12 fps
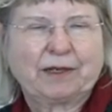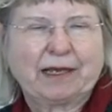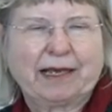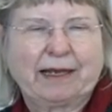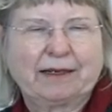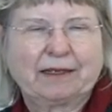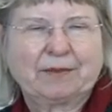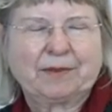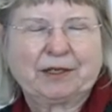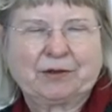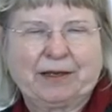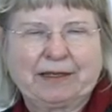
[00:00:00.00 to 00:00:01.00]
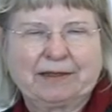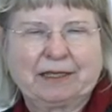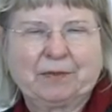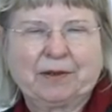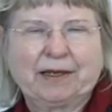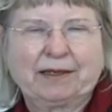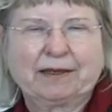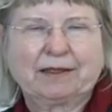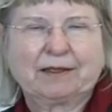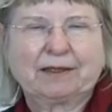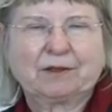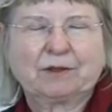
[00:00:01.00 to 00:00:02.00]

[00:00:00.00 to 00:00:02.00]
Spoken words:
add amino acid PET